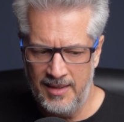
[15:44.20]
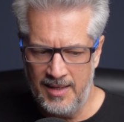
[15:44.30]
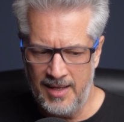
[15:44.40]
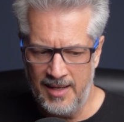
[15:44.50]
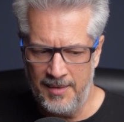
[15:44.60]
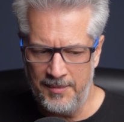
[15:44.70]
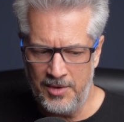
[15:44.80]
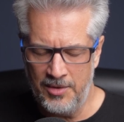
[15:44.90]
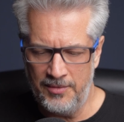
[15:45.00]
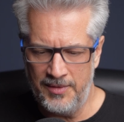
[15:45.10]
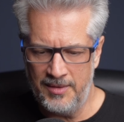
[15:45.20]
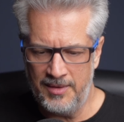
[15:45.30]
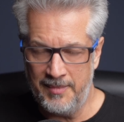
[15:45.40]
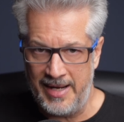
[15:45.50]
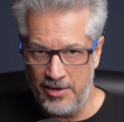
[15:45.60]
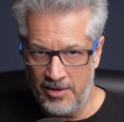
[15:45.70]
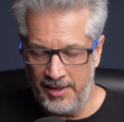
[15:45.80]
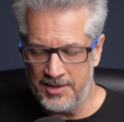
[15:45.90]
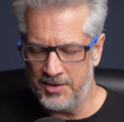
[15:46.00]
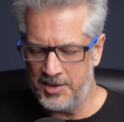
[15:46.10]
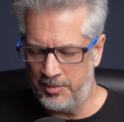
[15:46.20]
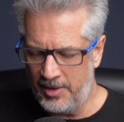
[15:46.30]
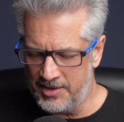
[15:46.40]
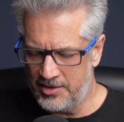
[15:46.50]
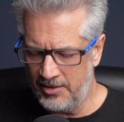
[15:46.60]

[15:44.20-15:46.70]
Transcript: the minorities are suppressed.